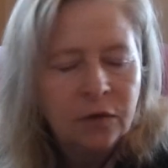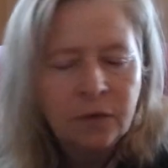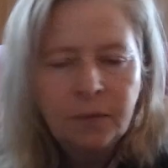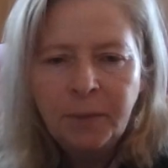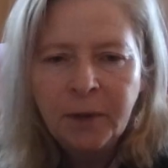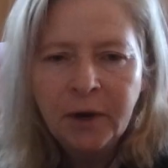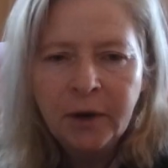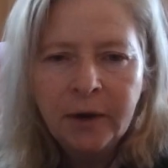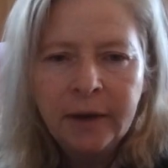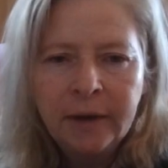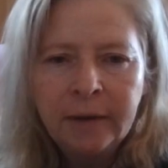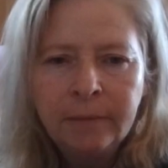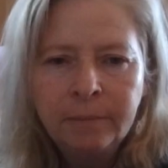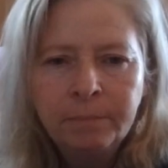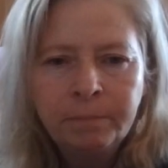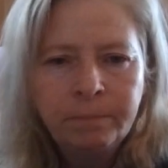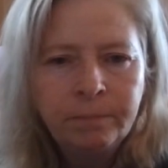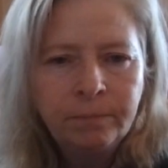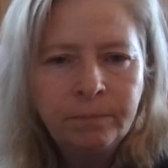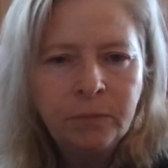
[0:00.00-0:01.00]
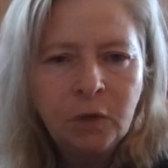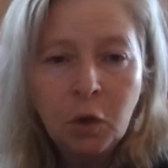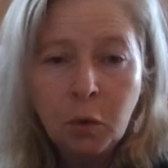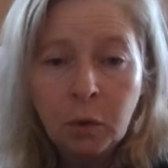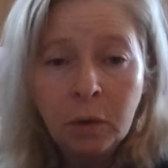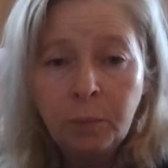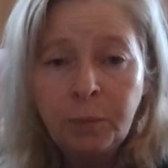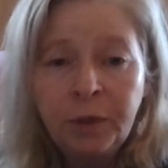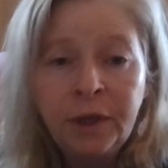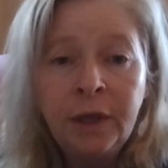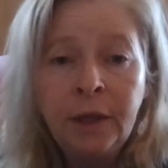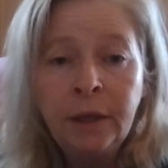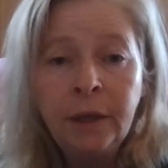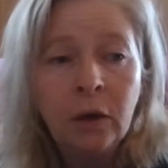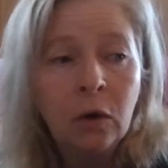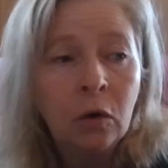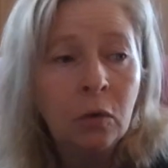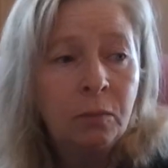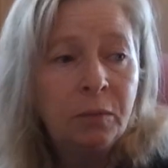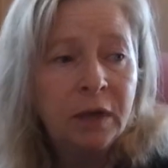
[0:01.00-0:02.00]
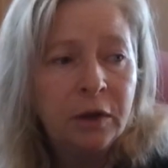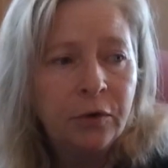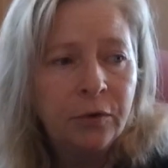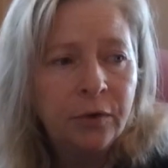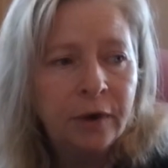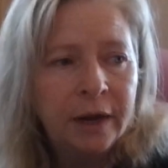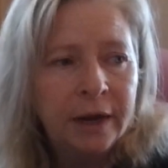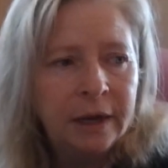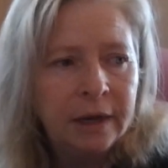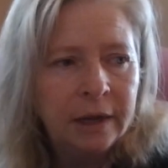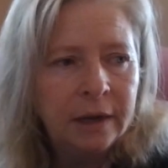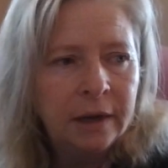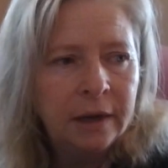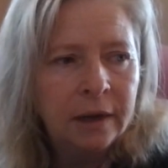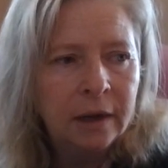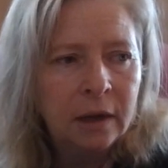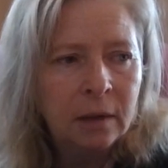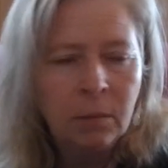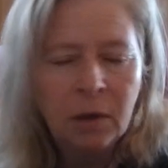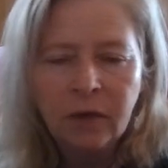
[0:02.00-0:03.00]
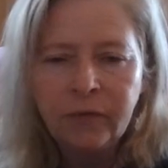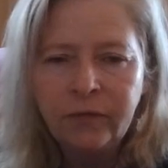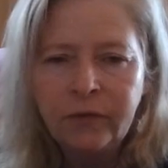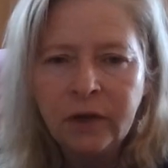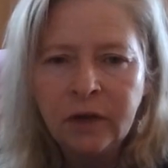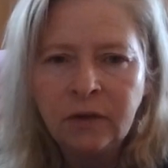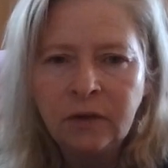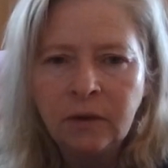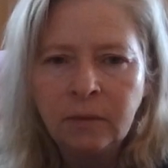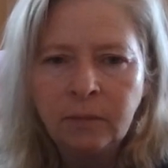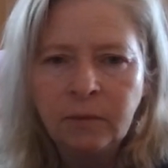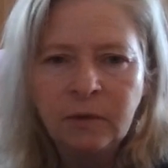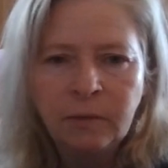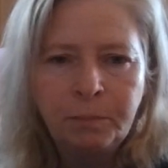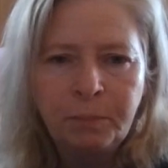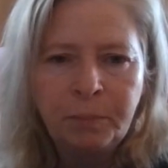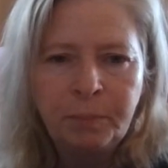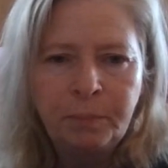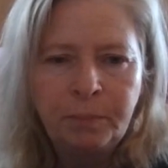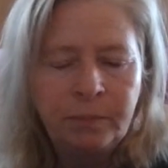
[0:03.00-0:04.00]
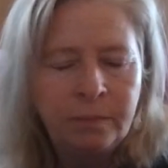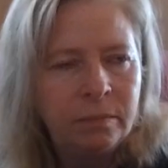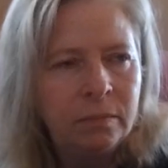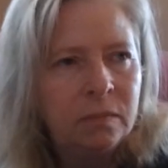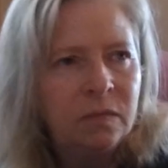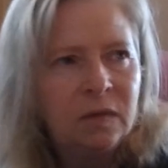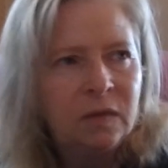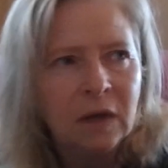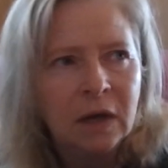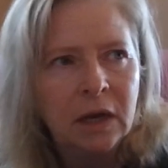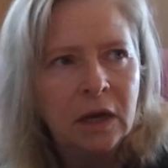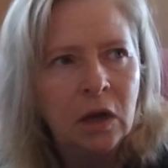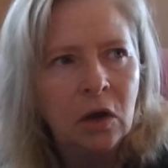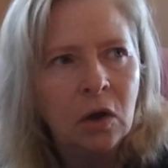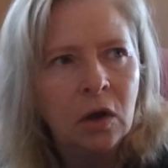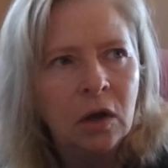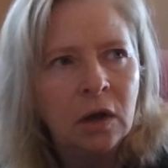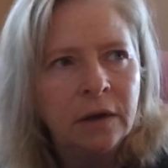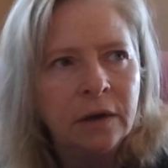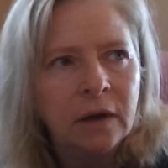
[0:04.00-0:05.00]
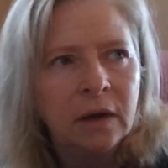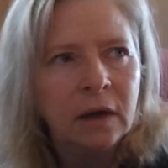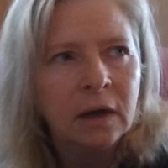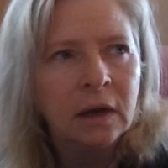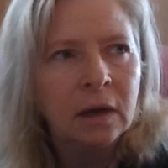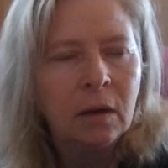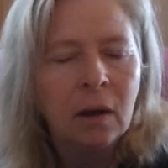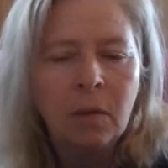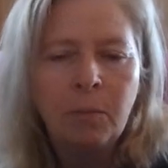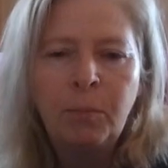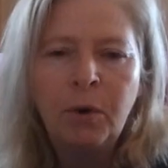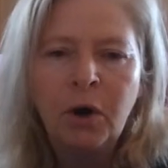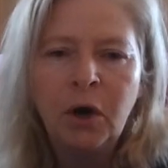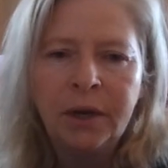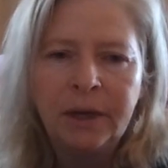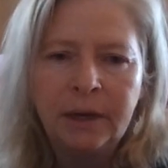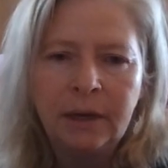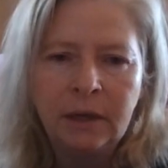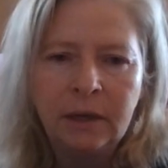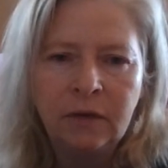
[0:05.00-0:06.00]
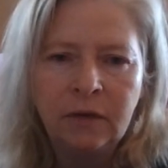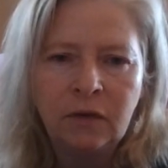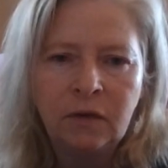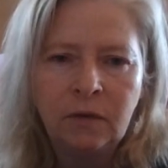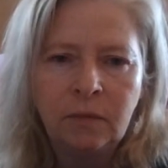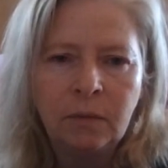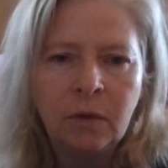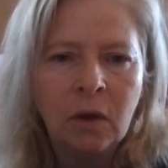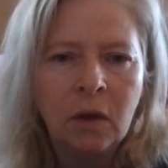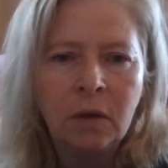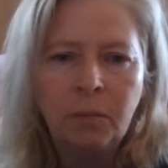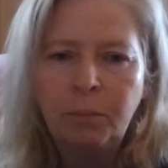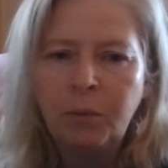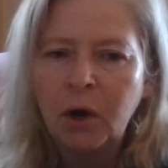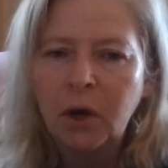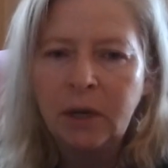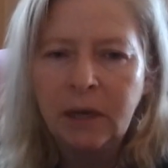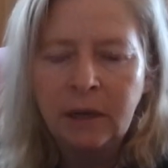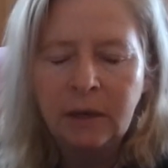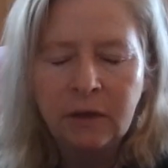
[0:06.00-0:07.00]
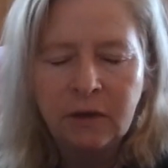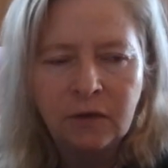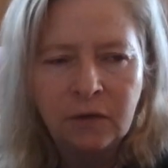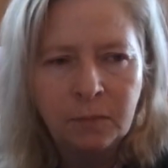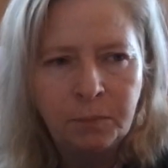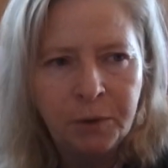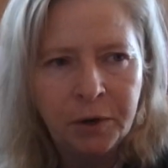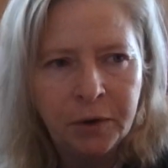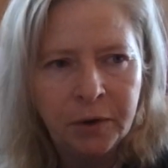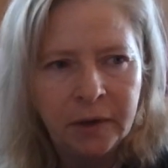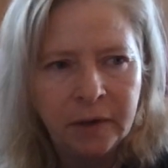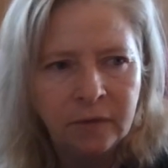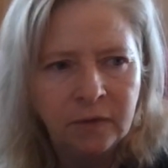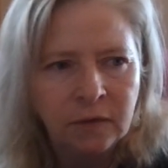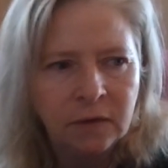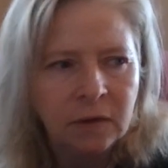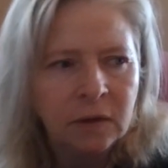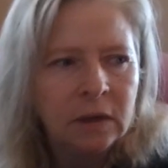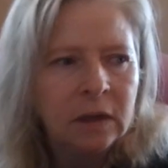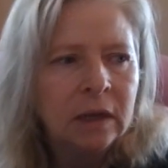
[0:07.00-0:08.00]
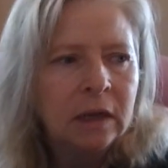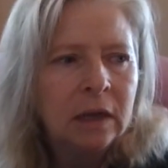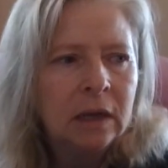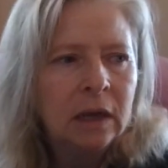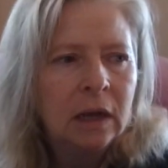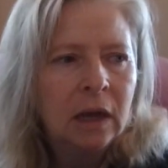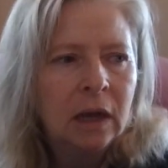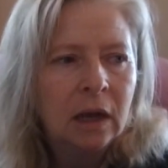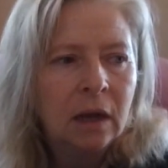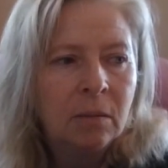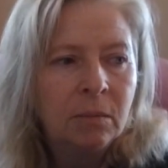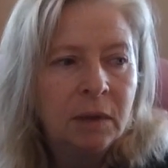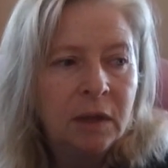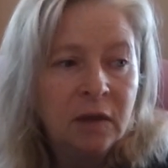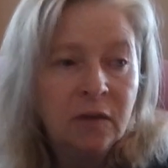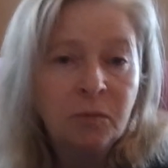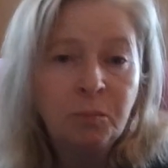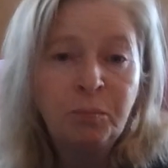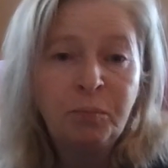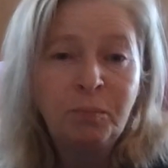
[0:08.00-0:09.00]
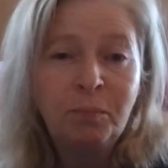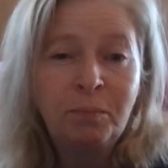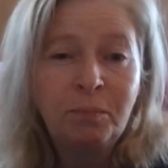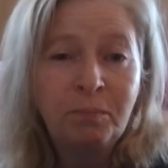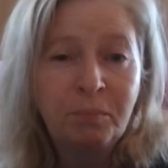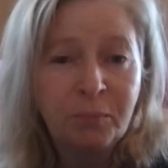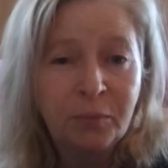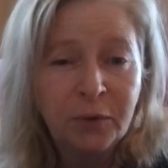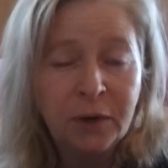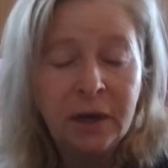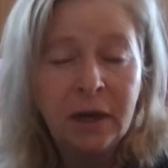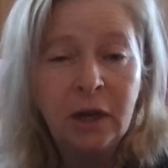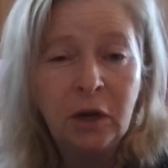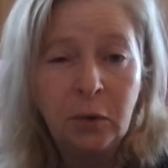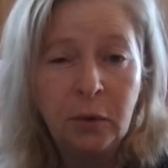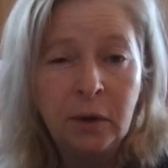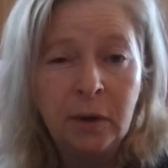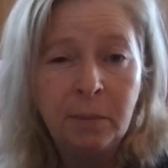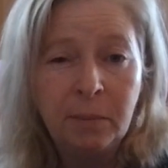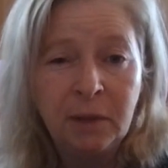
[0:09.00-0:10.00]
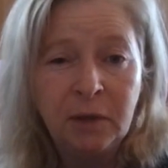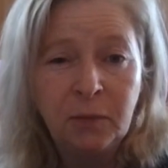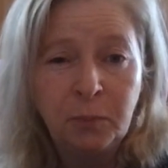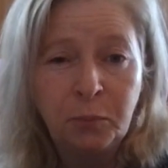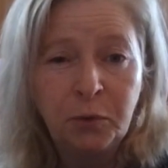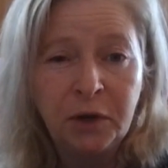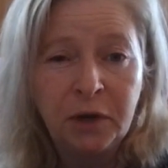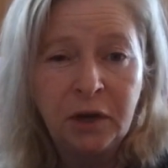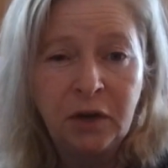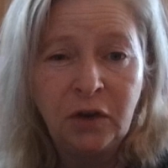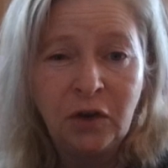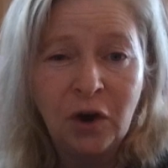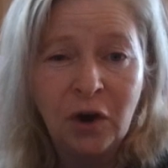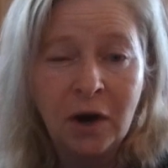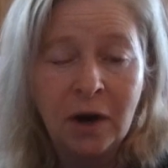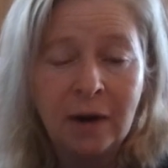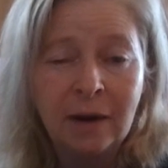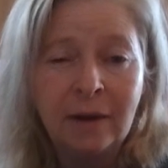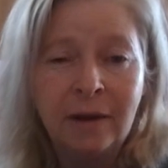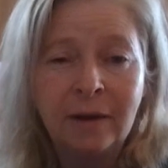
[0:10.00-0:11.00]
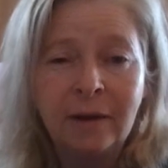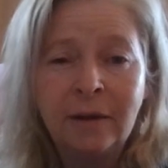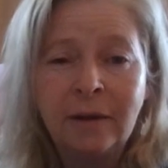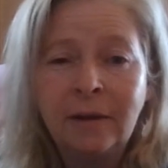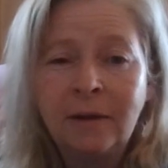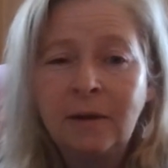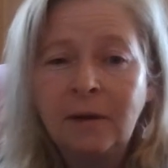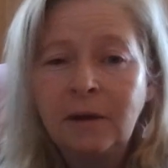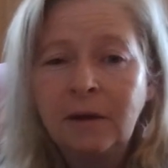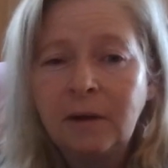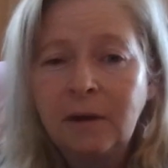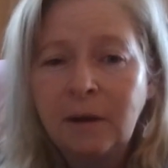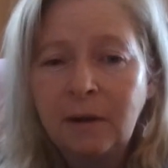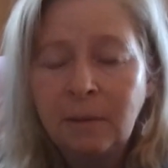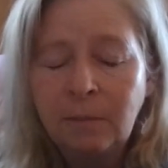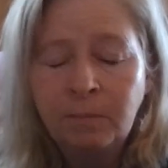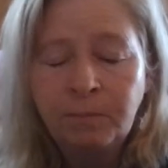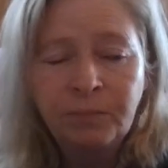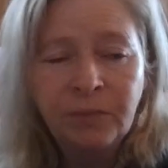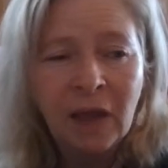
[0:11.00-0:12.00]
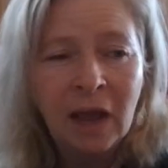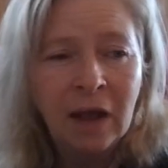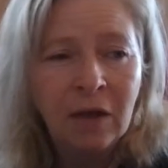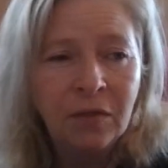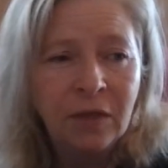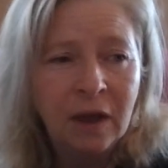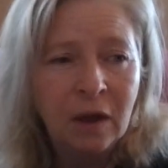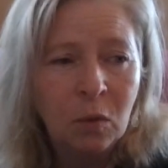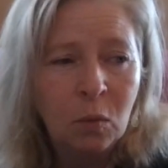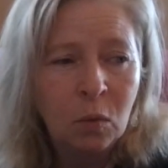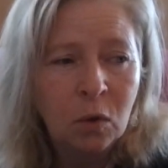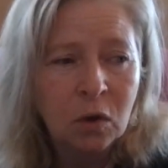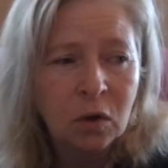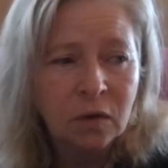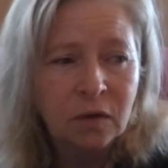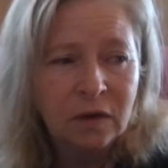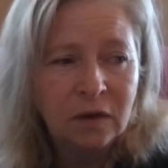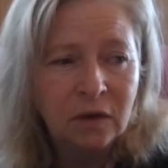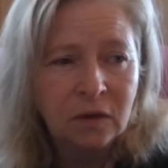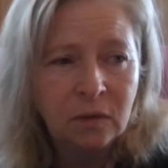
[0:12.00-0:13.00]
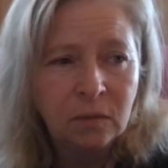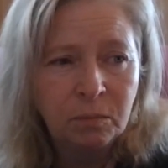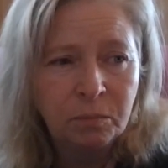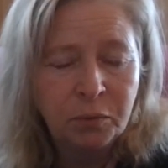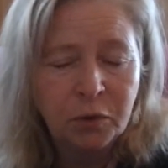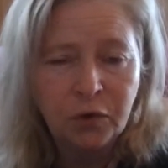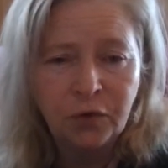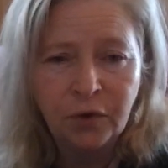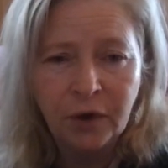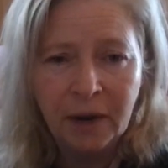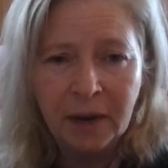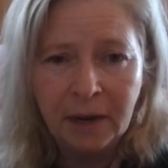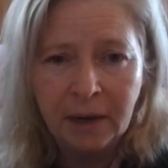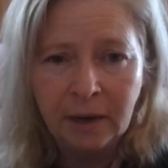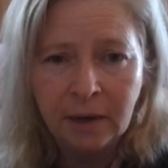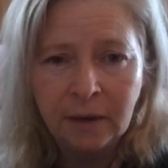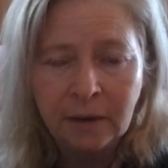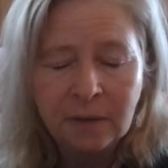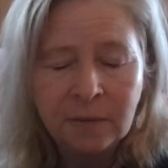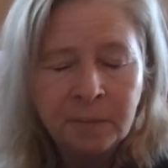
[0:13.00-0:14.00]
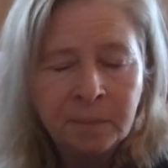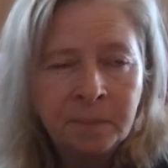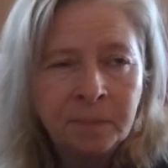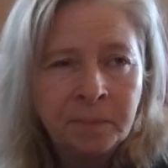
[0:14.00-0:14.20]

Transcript: Spirit, you will be obliterated. Um, I've done some study on uh, a bodiless, on bodiless spirits. Um, it's pretty grim. It's pretty dark um, how that world is portrayed.